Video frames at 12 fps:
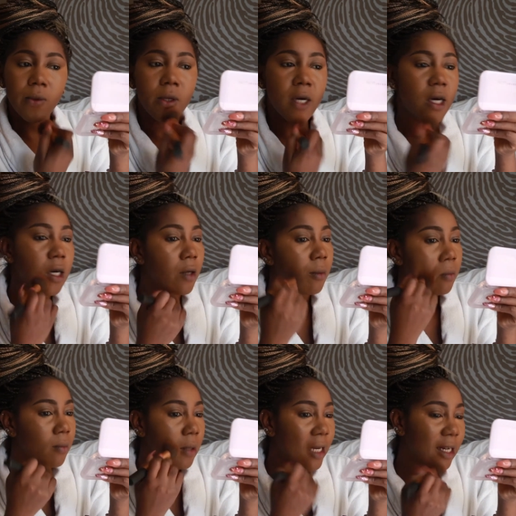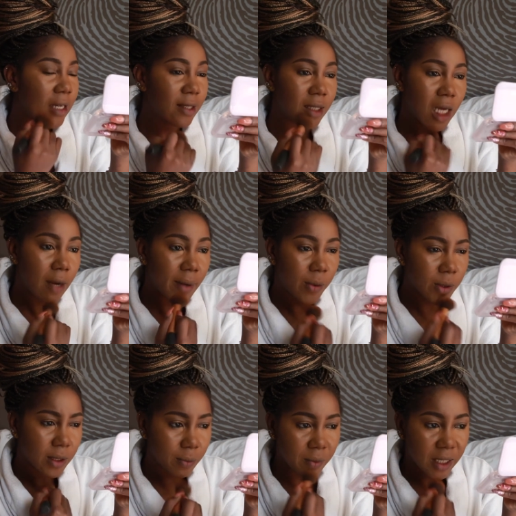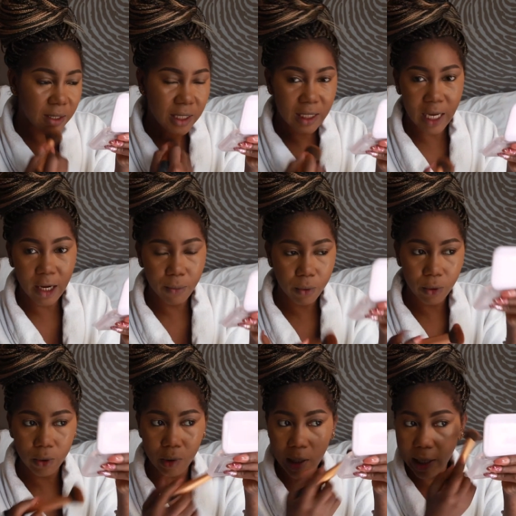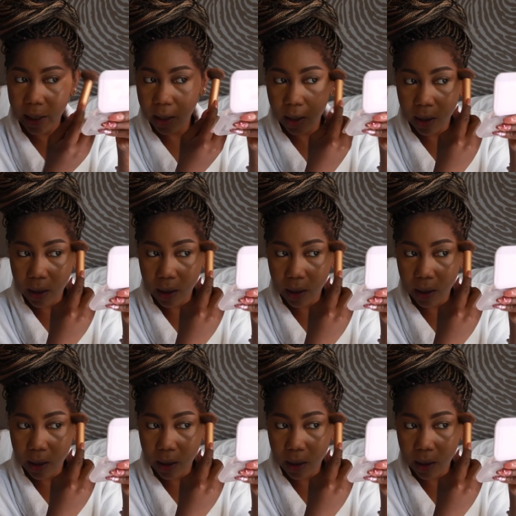At this time I was a bit stable, like,